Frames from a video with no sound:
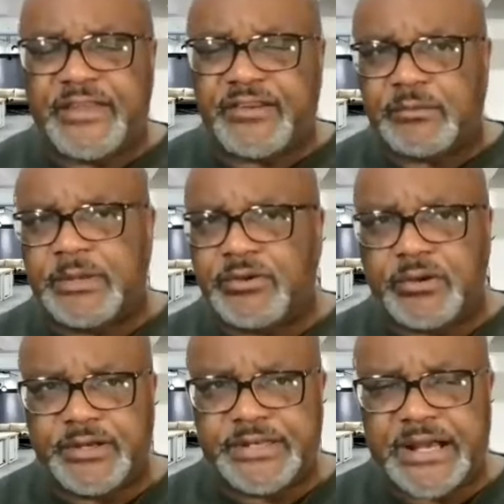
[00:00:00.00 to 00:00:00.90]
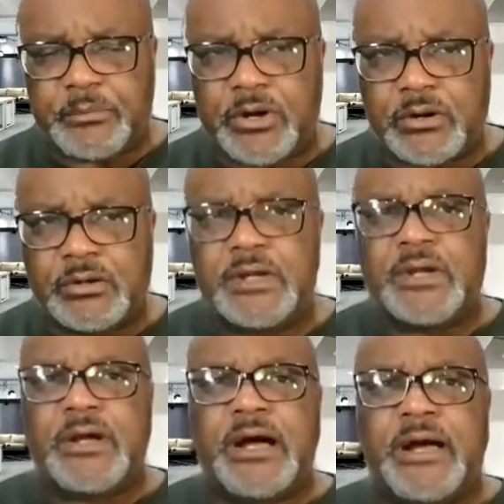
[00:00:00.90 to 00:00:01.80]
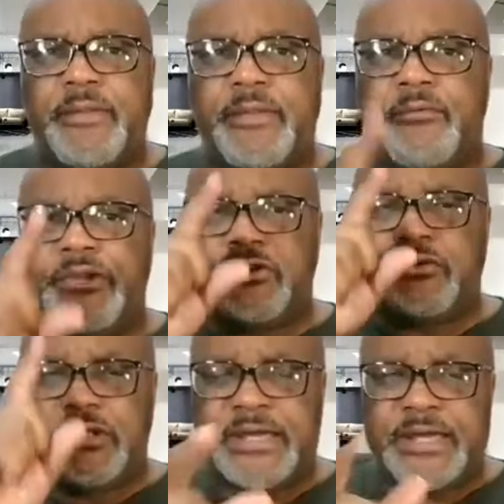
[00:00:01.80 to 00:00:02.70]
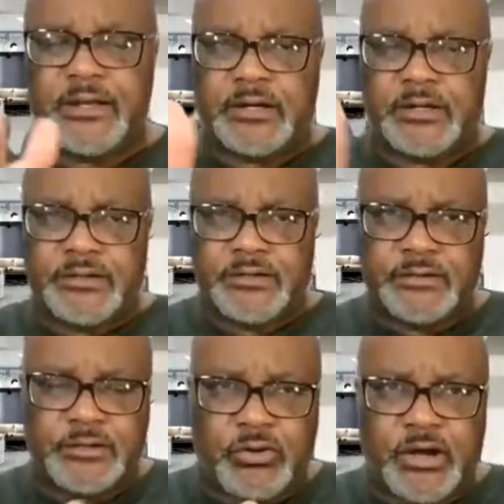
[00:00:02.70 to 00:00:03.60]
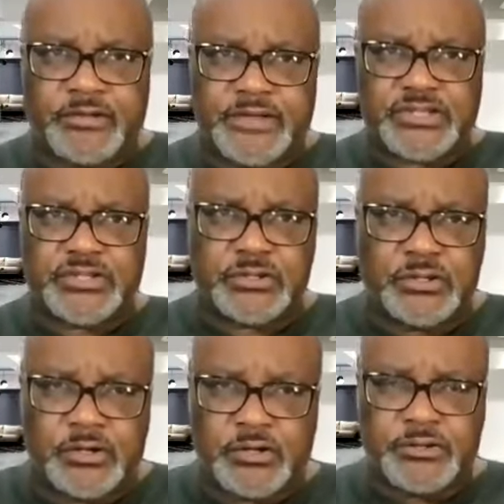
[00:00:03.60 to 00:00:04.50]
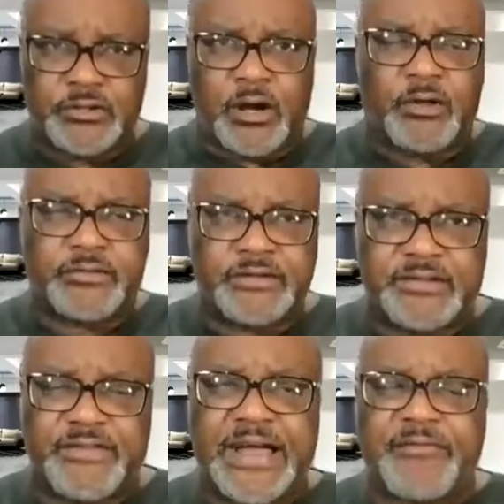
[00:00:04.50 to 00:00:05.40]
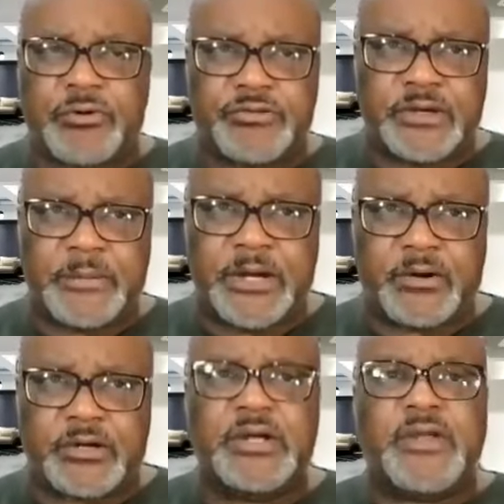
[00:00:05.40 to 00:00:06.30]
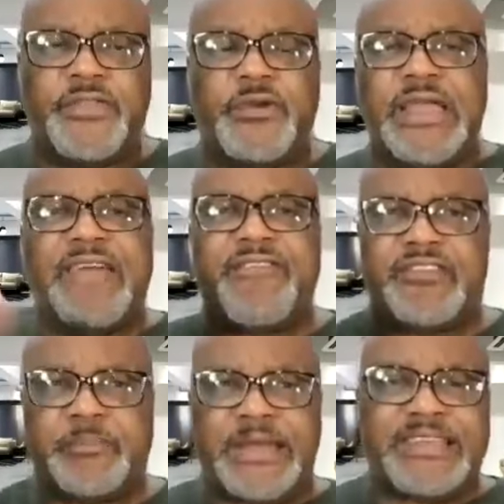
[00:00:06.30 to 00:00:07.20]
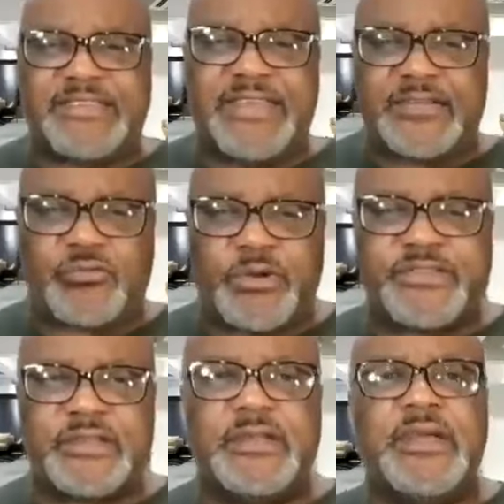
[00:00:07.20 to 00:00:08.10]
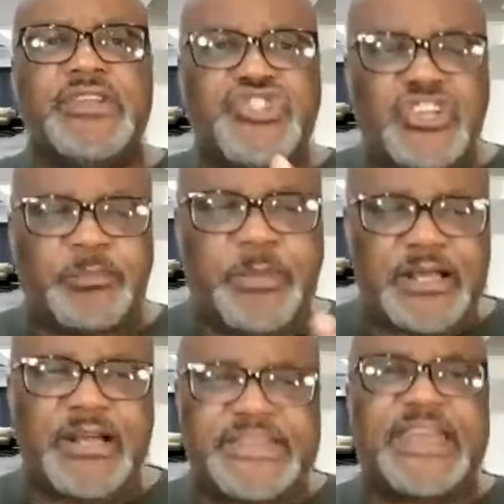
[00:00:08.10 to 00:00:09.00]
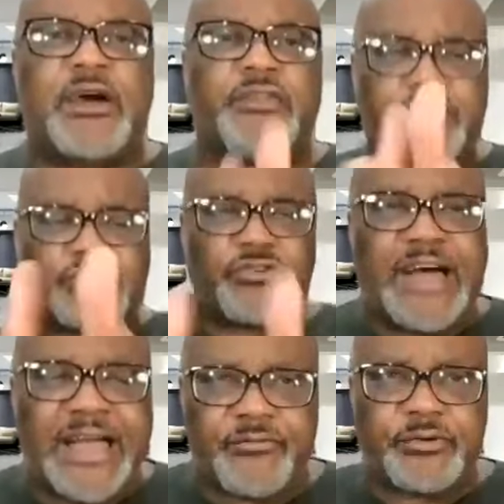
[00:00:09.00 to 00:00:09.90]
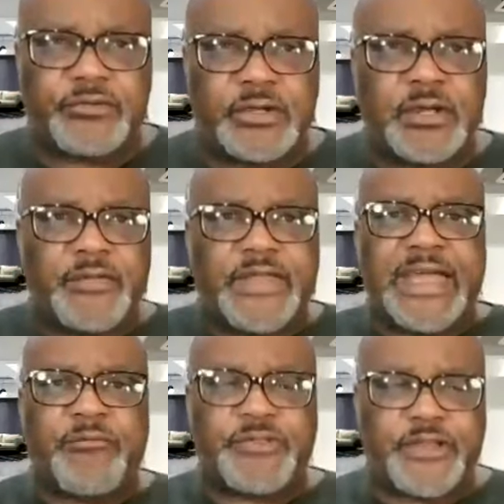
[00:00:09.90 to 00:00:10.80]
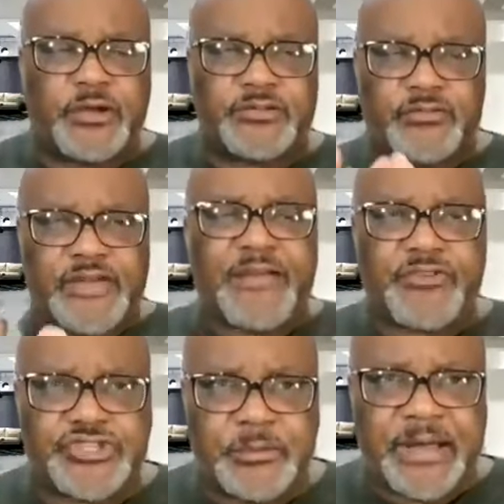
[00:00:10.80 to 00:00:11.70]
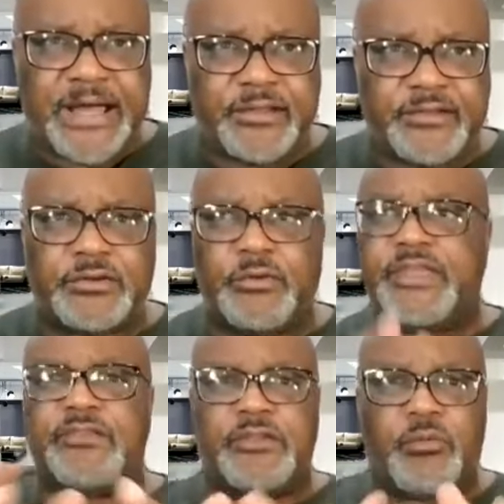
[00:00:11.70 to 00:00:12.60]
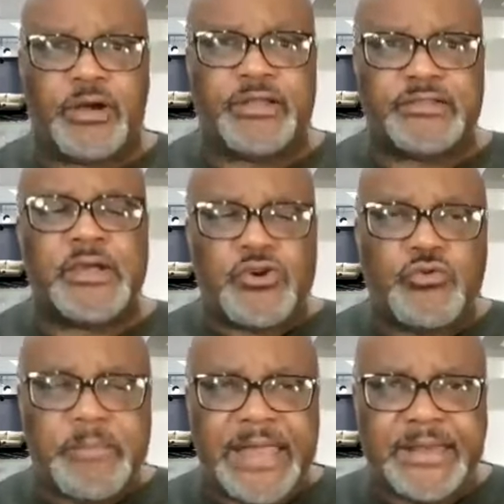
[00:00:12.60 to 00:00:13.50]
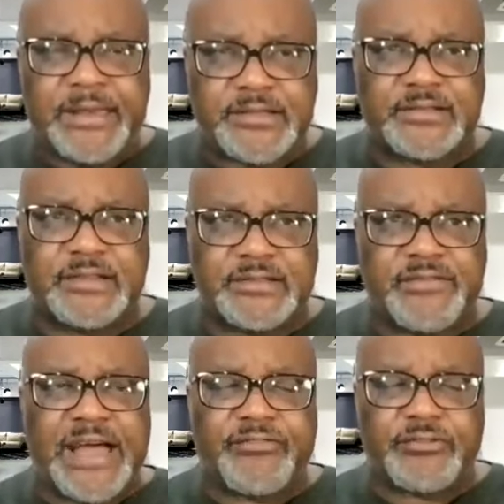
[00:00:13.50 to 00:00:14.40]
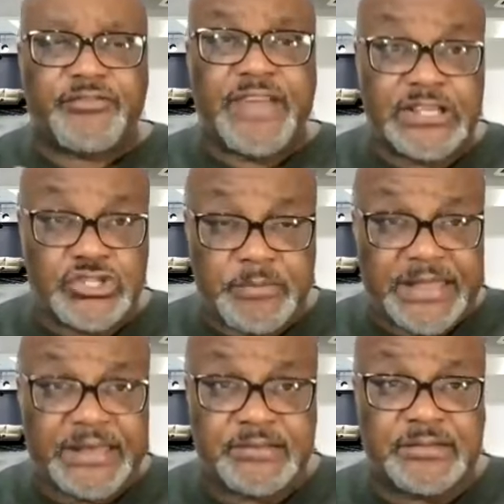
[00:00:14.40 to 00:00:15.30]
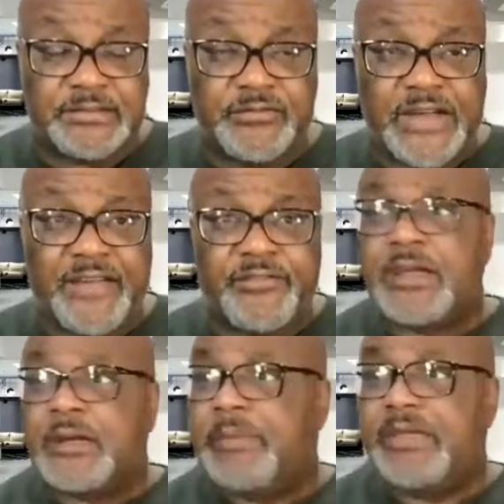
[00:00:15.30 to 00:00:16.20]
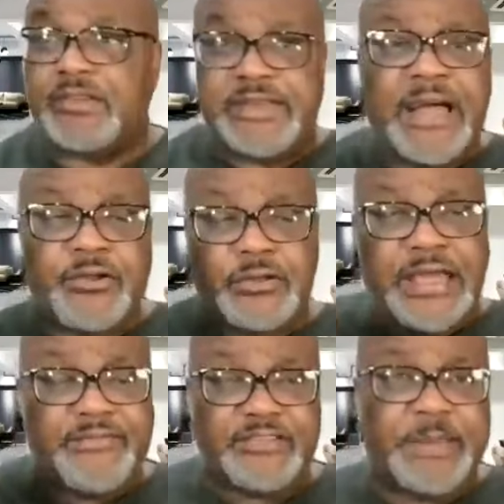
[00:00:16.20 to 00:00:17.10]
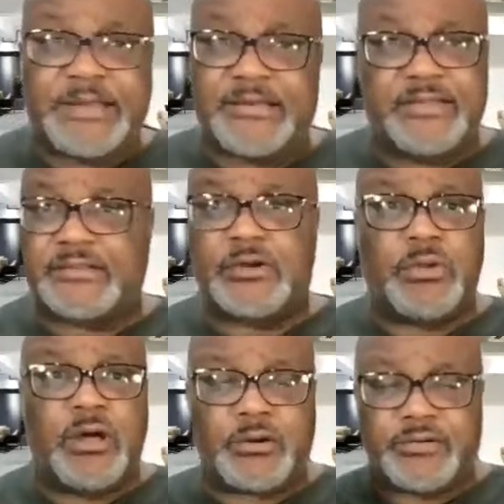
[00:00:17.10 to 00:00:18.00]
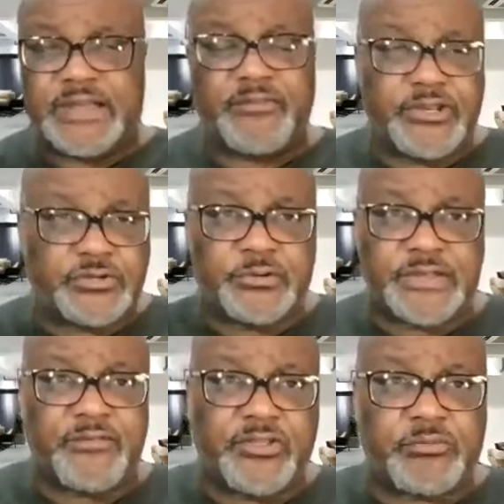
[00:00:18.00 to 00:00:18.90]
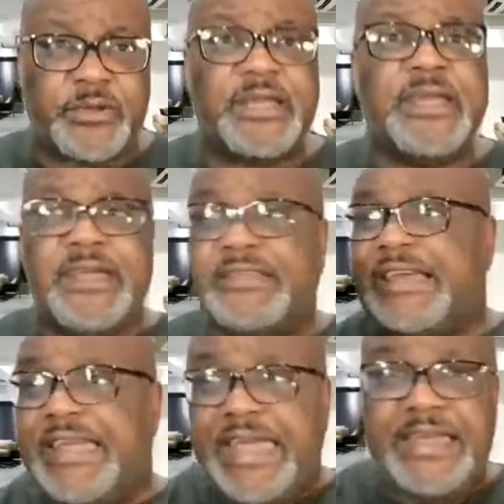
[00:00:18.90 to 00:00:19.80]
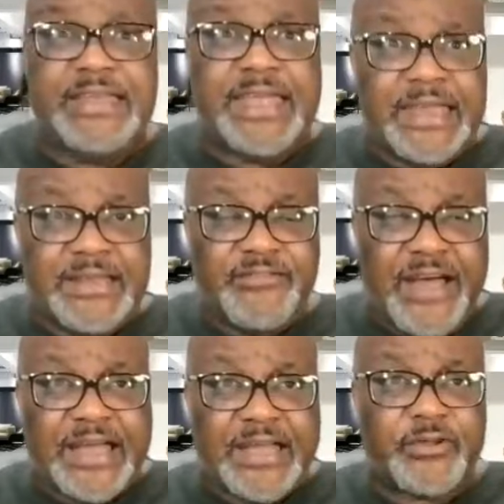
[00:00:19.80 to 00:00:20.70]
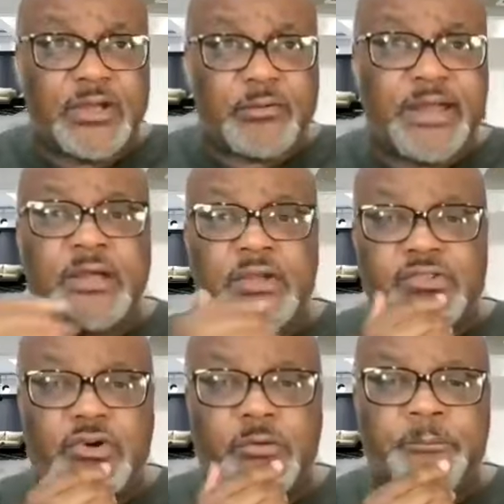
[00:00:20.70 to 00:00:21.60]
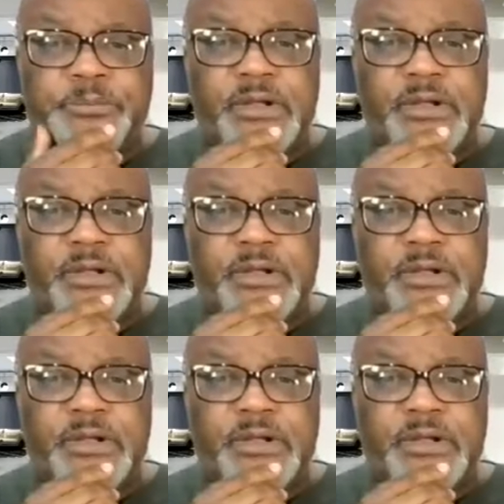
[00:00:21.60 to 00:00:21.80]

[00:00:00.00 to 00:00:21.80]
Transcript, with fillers: that doesn't mean you're going to die tomorrow. Uh, when you look at uh, the, the cross section, uh, all 65 year olds in America, their life expectancy has risen just because they are the survivors. They have what they call survivorship bias. So these are the ones who made it to 65. So the fact that you made it to 65 means that now your life expectancy is no longer 72 or 73. It's like 80, 85, right? So